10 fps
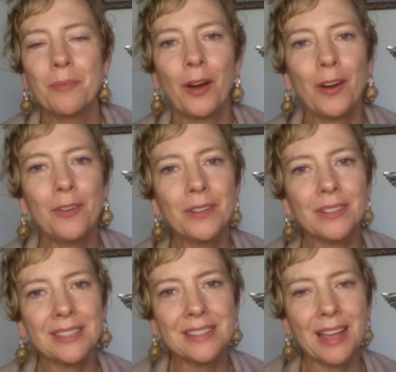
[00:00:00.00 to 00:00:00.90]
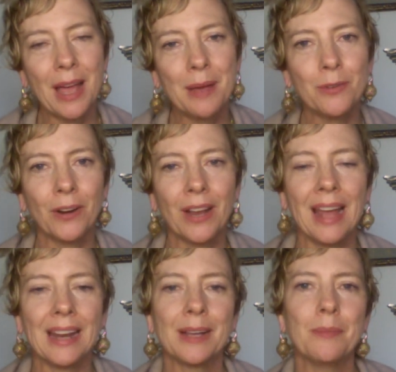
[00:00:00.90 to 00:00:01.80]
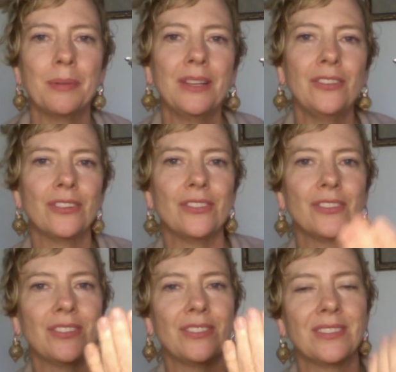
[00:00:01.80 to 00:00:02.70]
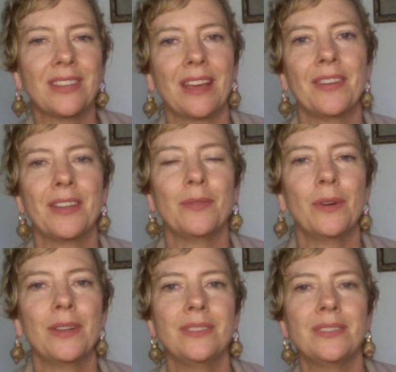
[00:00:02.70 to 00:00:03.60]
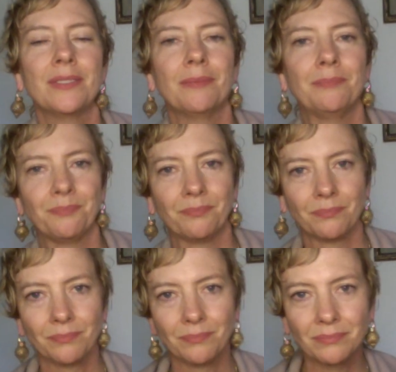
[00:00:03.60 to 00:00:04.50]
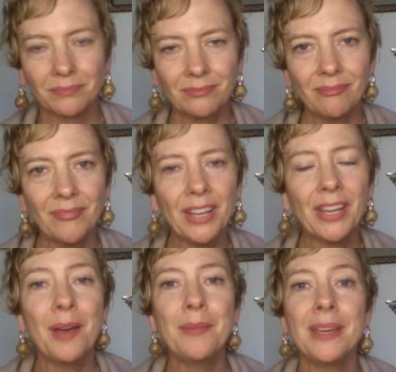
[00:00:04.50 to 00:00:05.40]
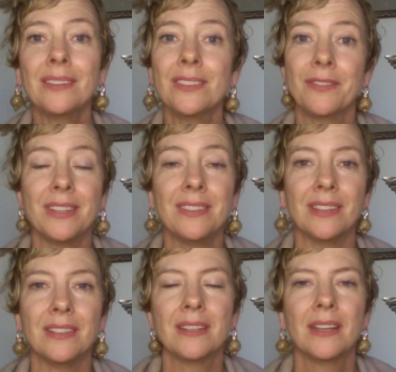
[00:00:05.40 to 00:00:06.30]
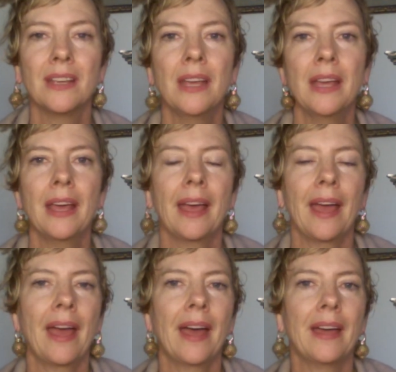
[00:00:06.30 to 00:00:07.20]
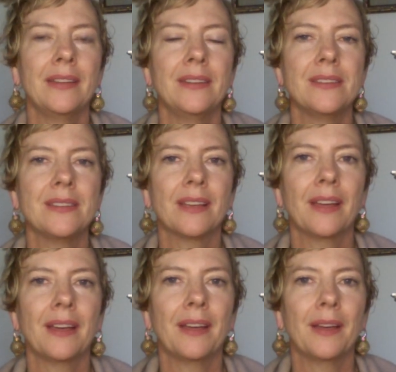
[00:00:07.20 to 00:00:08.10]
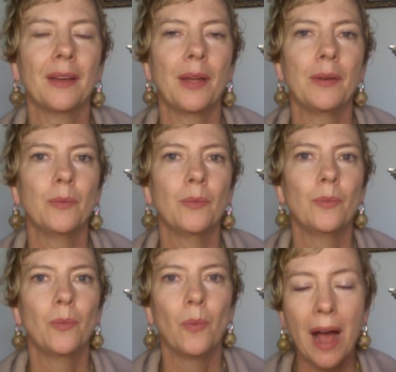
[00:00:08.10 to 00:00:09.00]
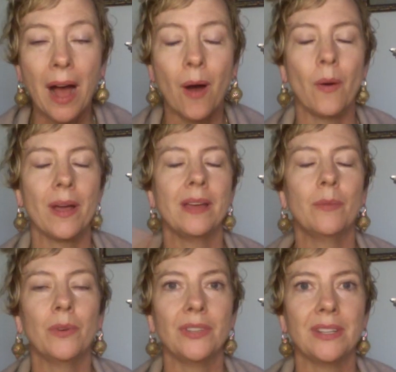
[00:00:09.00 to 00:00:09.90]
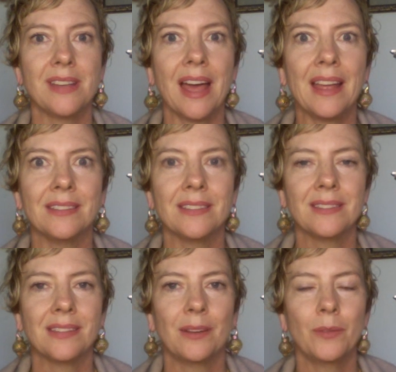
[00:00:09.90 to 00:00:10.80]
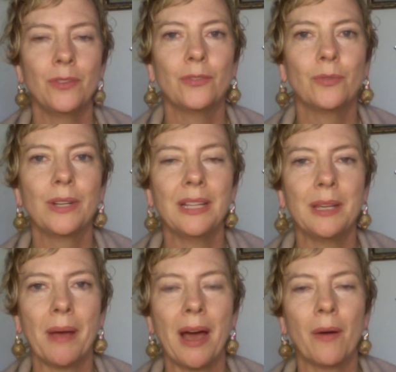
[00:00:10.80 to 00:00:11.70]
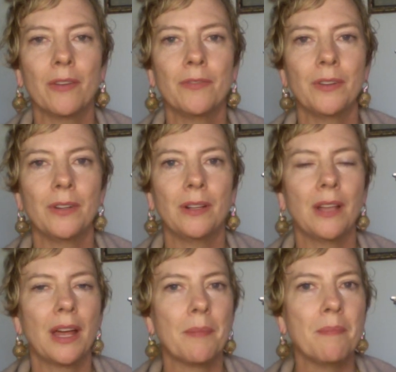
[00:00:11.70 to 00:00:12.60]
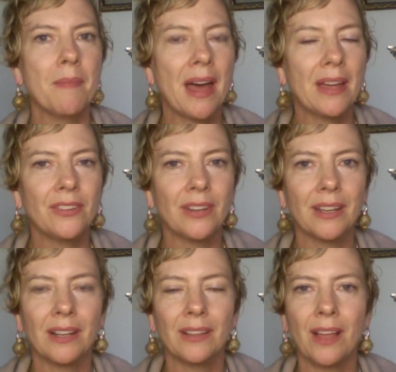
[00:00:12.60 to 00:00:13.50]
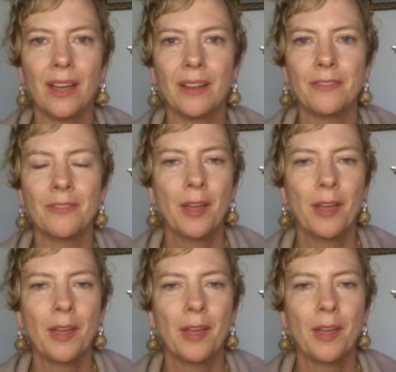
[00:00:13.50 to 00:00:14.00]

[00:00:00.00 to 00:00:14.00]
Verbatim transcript: perfectly timed organic completion just as Gavin was coming to visit. And uh, and wow, it was intense. It was really powerful. A lot of magic, a lot of